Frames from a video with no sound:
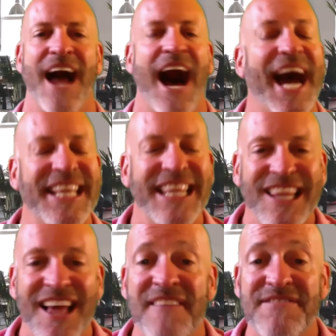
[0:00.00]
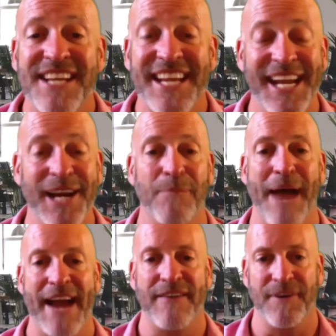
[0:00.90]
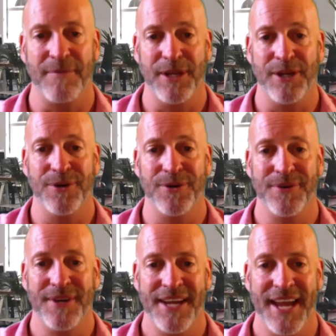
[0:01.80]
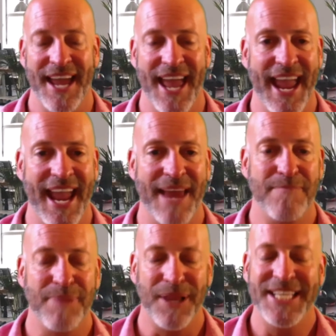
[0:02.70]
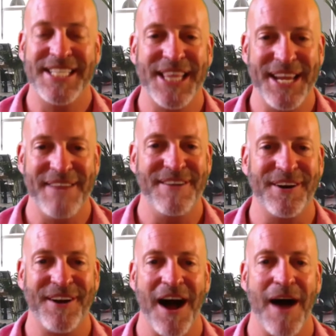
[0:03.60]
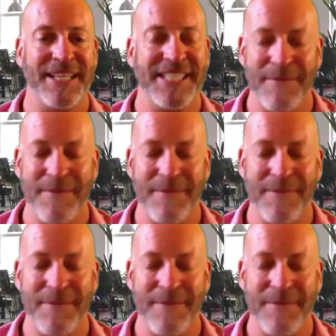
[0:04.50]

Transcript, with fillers: I'd love to hear back from you and please leave your comments.